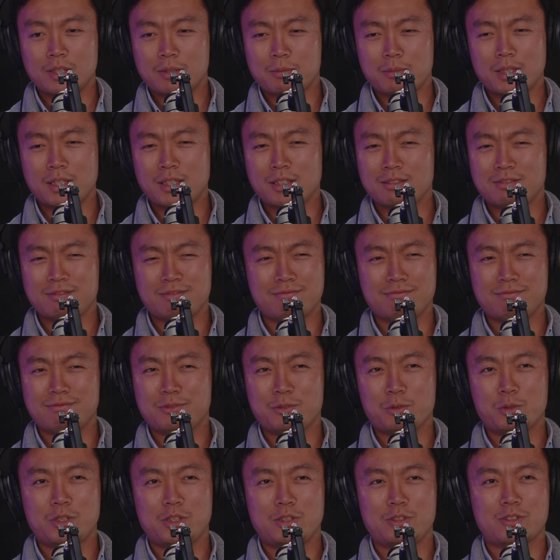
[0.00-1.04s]
I'm like,
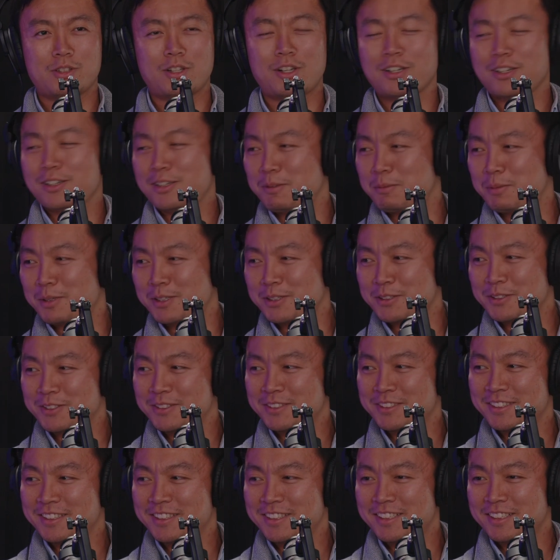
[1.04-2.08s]
what are you talking about?
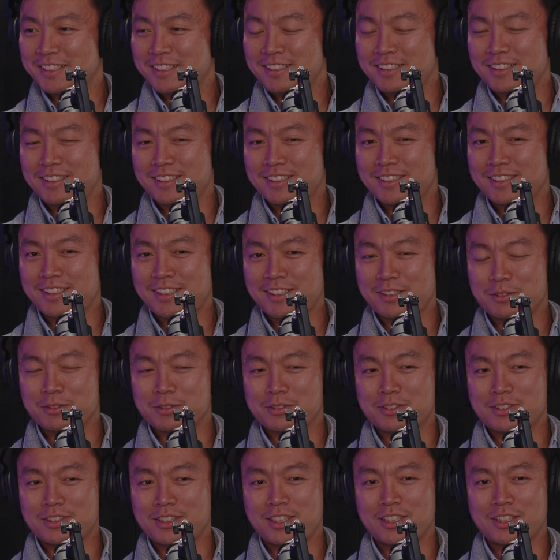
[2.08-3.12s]
Like, I don't
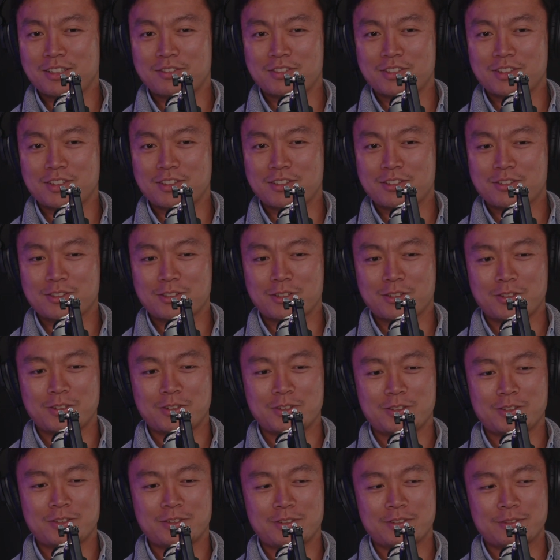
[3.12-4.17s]
see any of this.
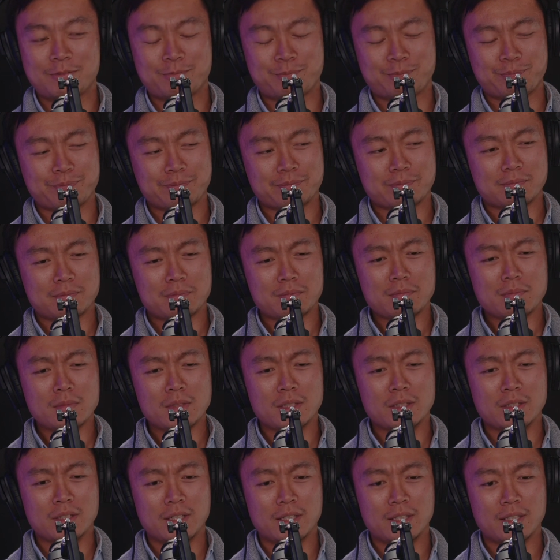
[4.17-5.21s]
So
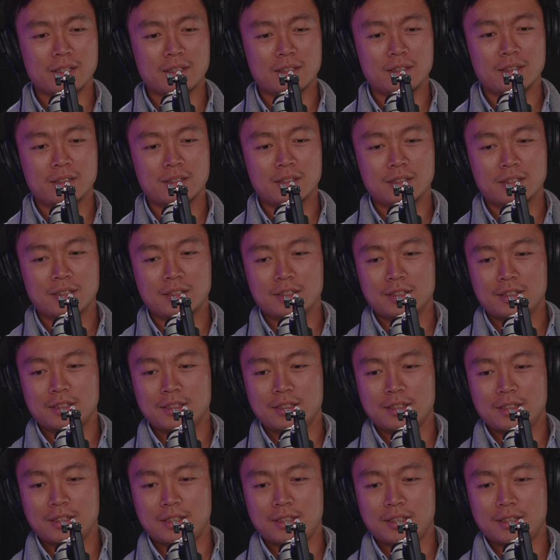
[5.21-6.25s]
yeah.
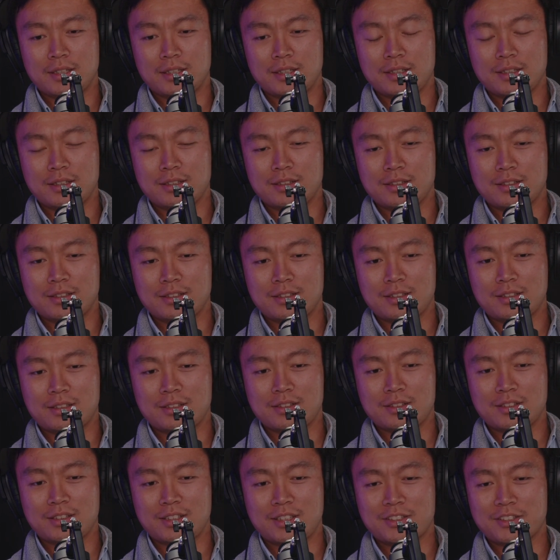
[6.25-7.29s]
And
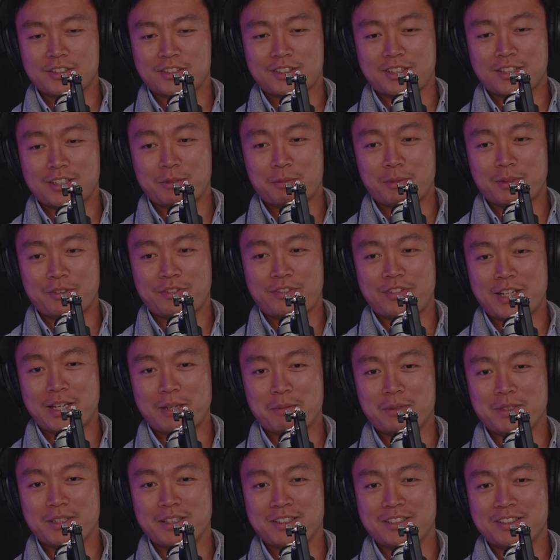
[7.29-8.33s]
on the other side of my
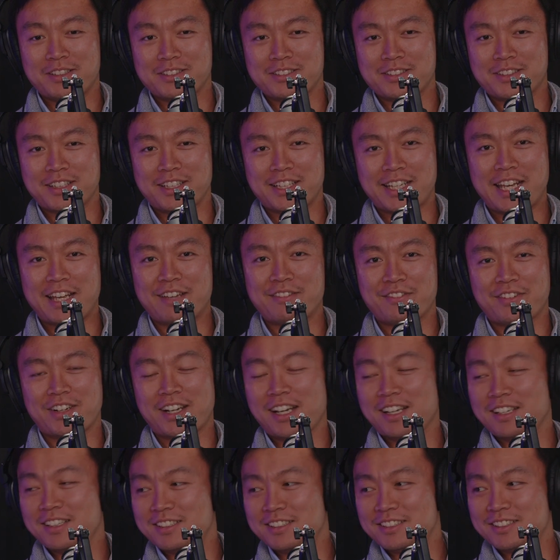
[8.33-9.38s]
family, there's like gang
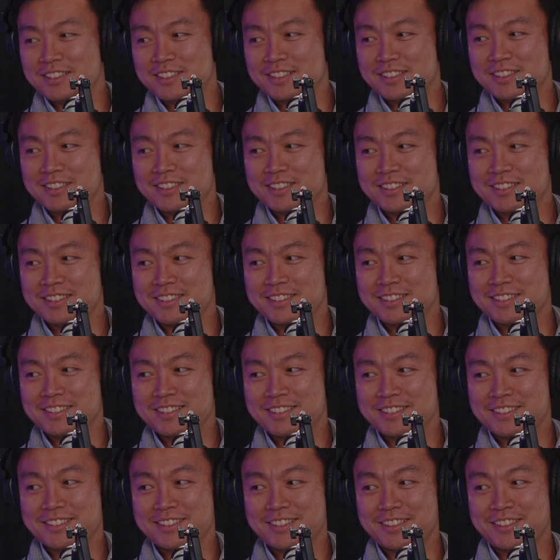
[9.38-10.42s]
violence and
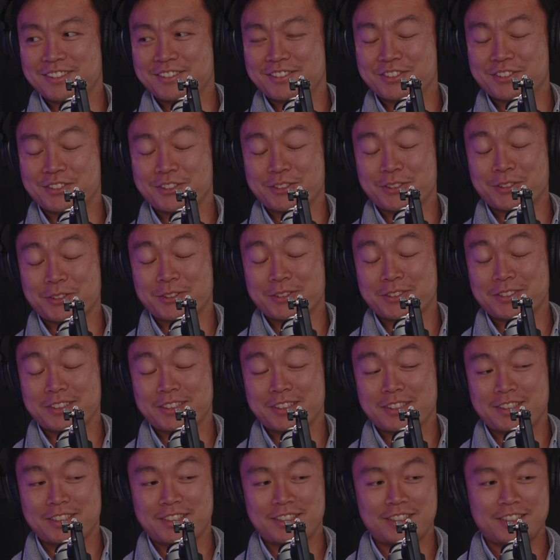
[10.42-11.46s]
stuff. So
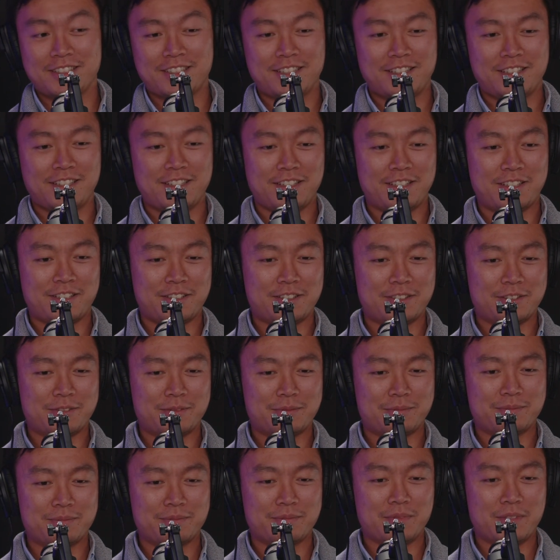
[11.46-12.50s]

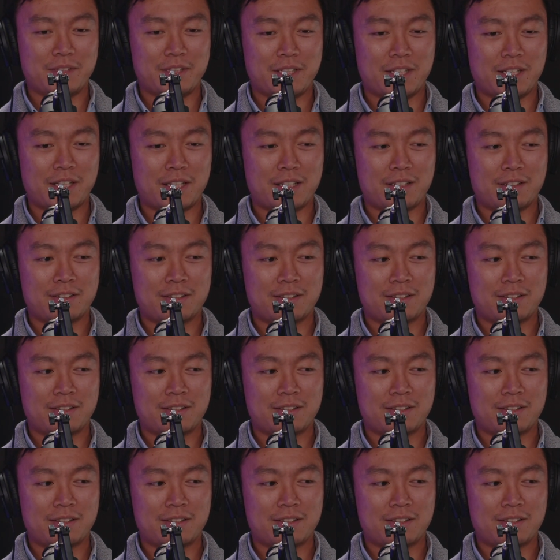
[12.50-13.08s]
yeah.